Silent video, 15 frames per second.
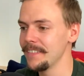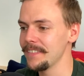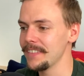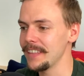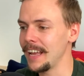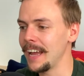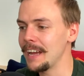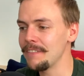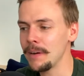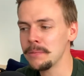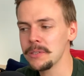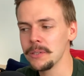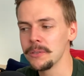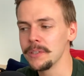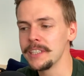I have
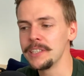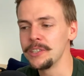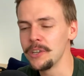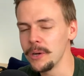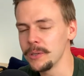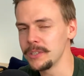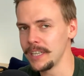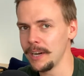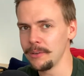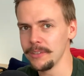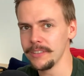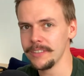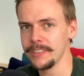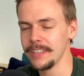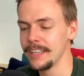absolutely no doubt
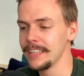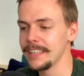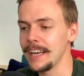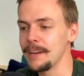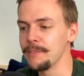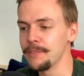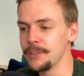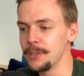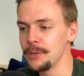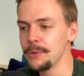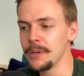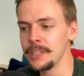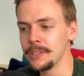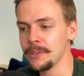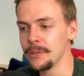that if you
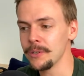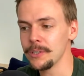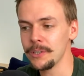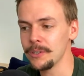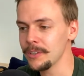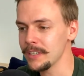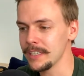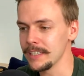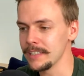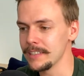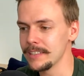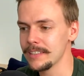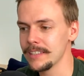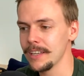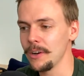and all your
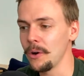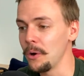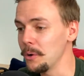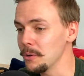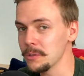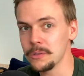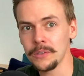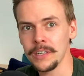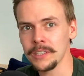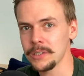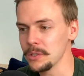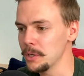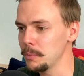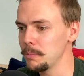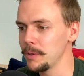kids all dressed
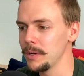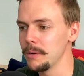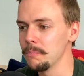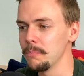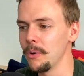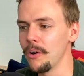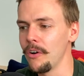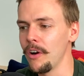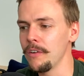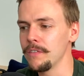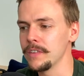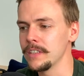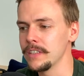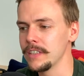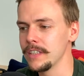up more
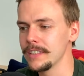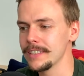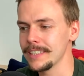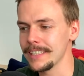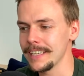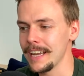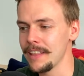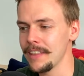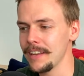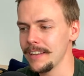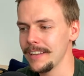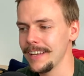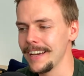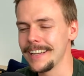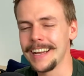often together
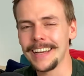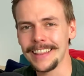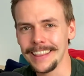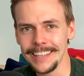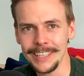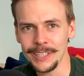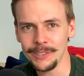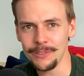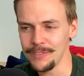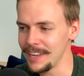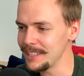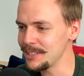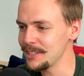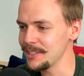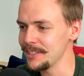and had little
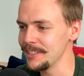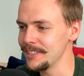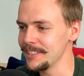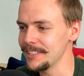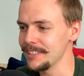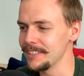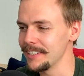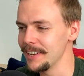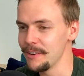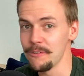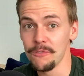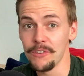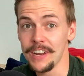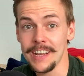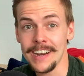adventures and
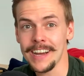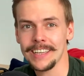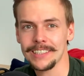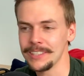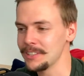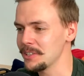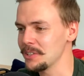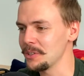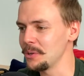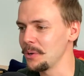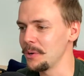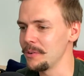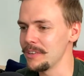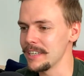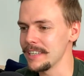reenacted
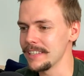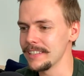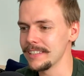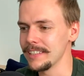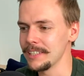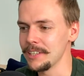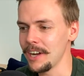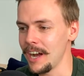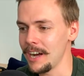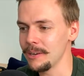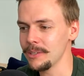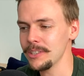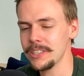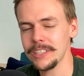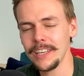stories in your
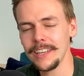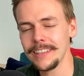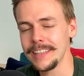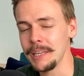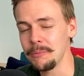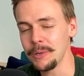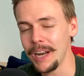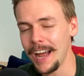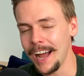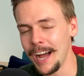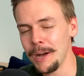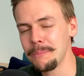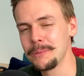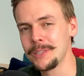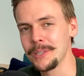house, they would
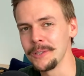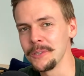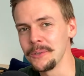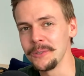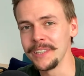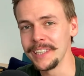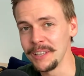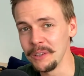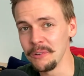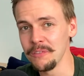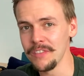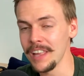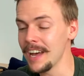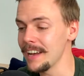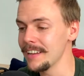absolutely love
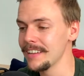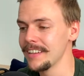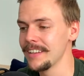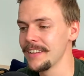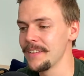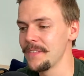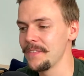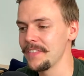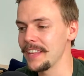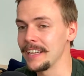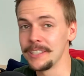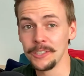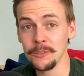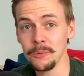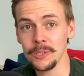that. And
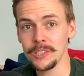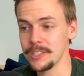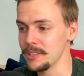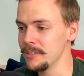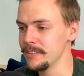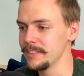you would too.